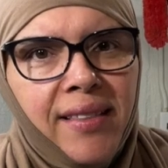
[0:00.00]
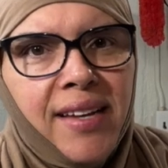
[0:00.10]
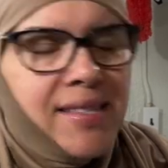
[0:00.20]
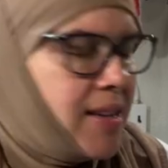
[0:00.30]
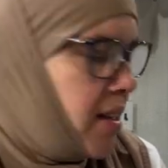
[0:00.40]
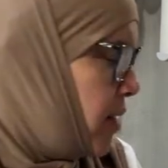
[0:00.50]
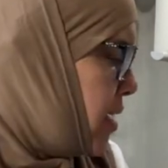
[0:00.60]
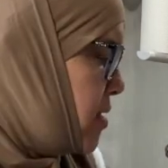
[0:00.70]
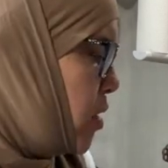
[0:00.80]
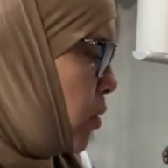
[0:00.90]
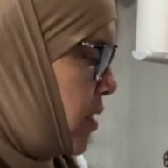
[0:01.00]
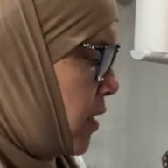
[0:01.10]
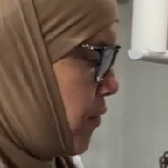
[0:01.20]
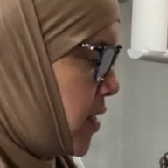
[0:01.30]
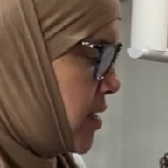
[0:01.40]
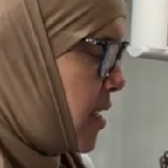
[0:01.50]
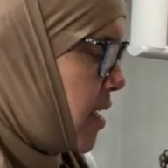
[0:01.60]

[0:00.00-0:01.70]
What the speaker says: That's it. That's the only difference.